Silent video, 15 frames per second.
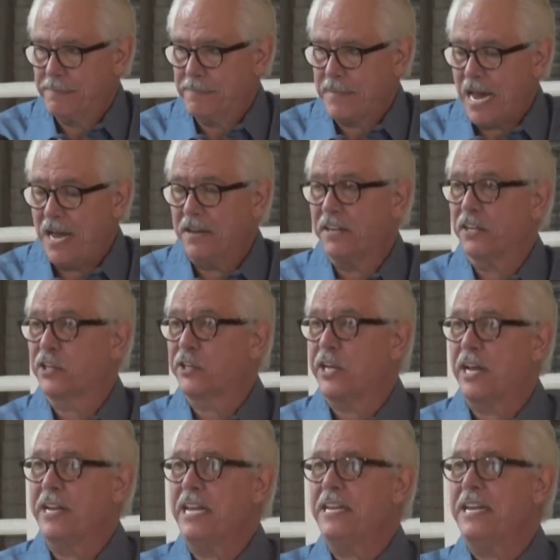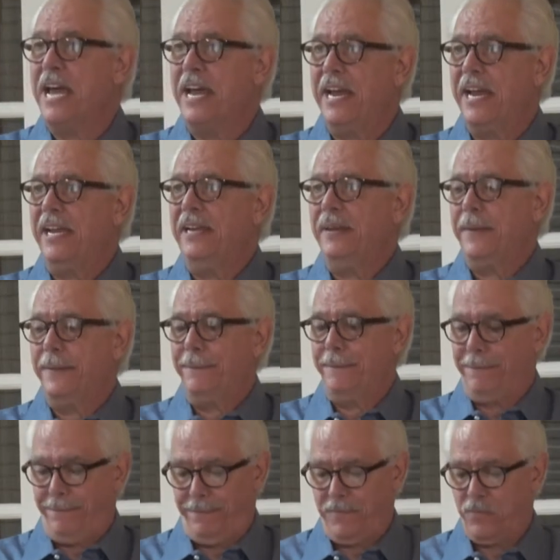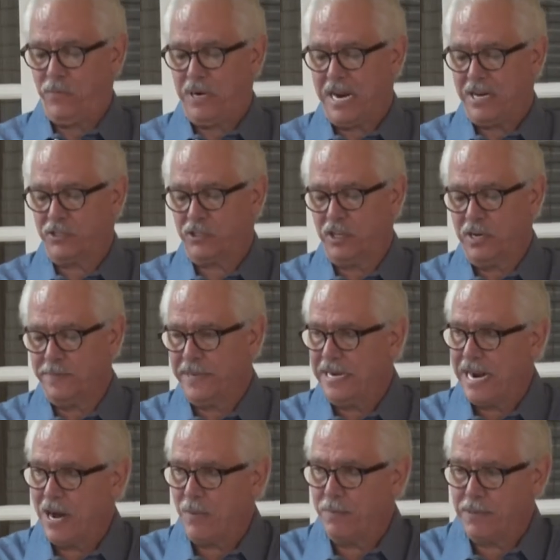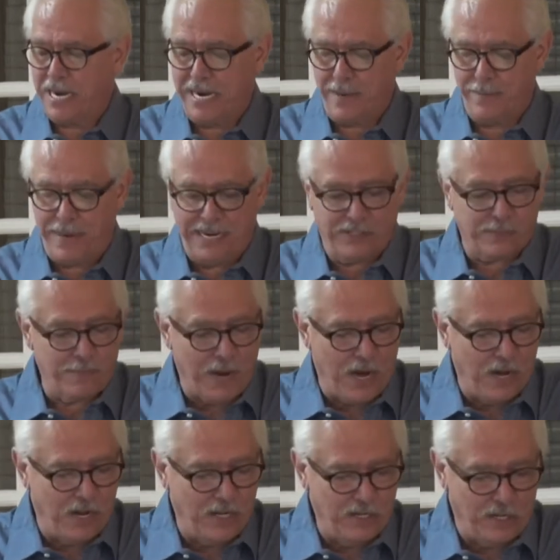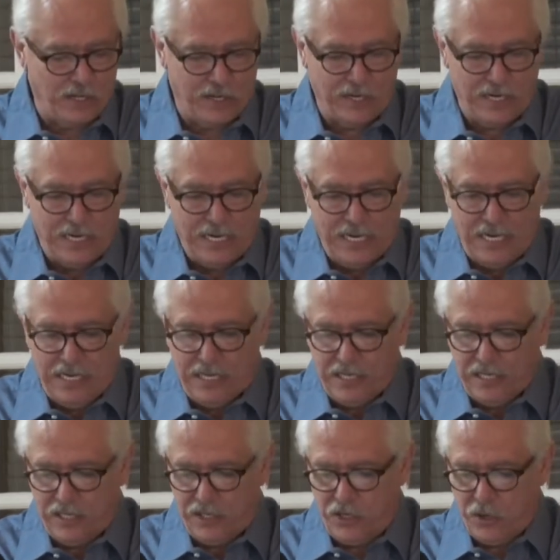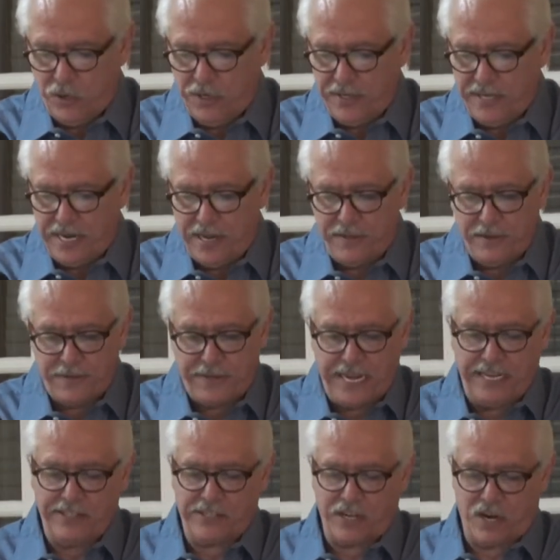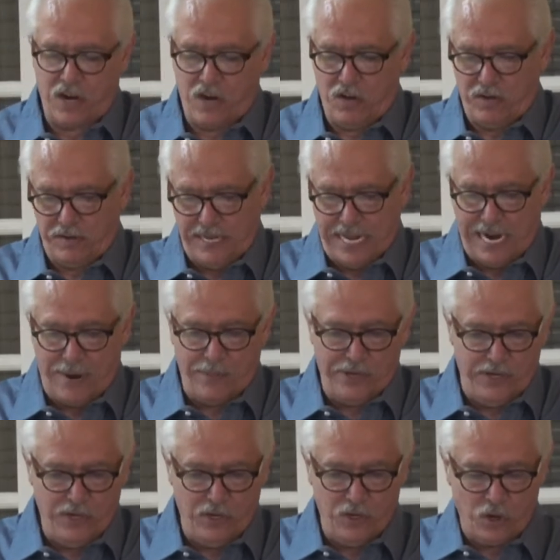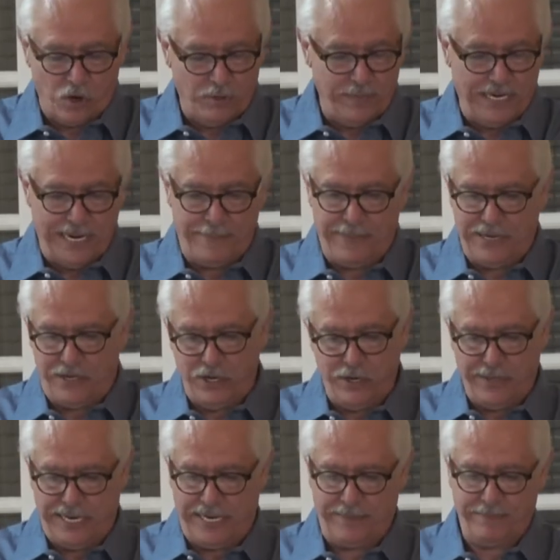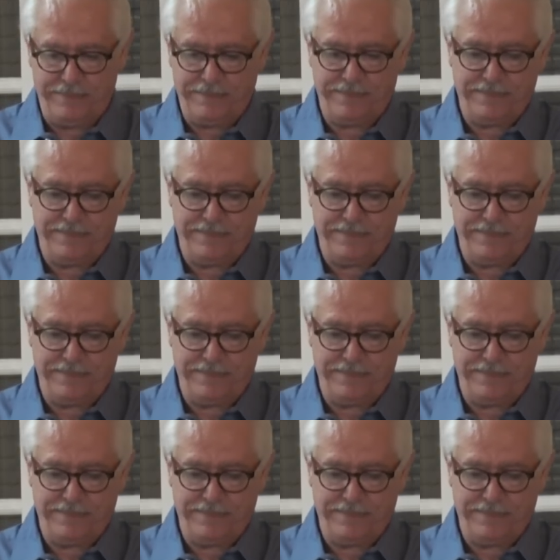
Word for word: on a sunny day when I should have been out playing baseball or doing the other things that all that I would normally be doing,